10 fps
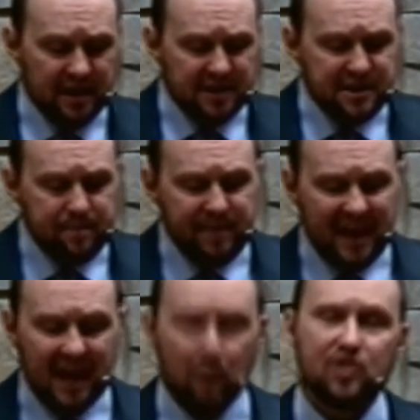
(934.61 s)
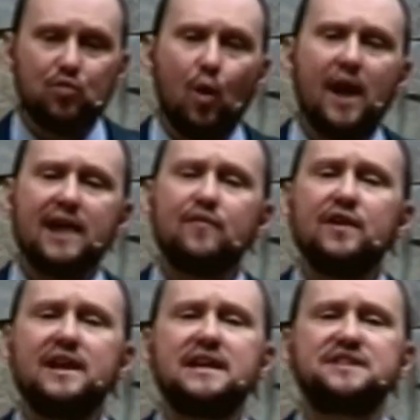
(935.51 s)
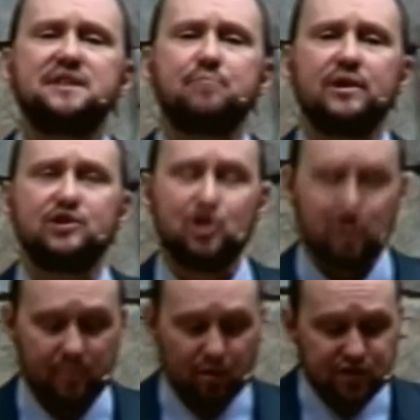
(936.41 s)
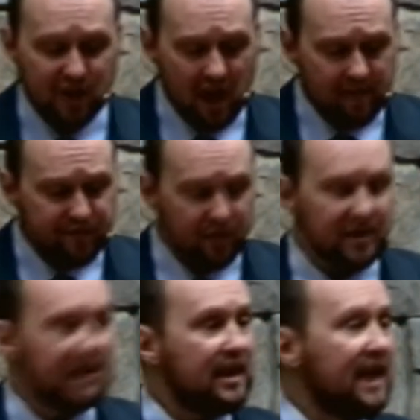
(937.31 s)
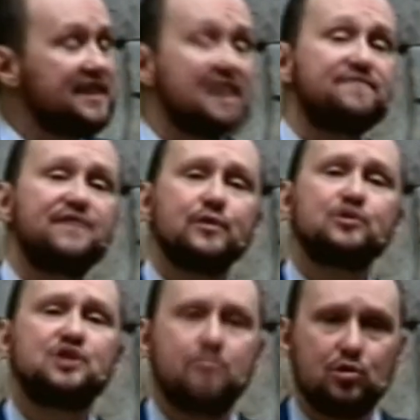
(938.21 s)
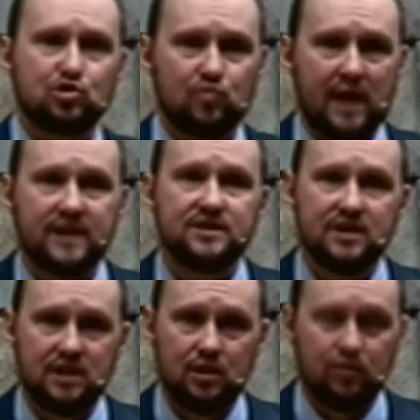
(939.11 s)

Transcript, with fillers: to be with whatever it is that brings you the most comfort and that feels the most right to you.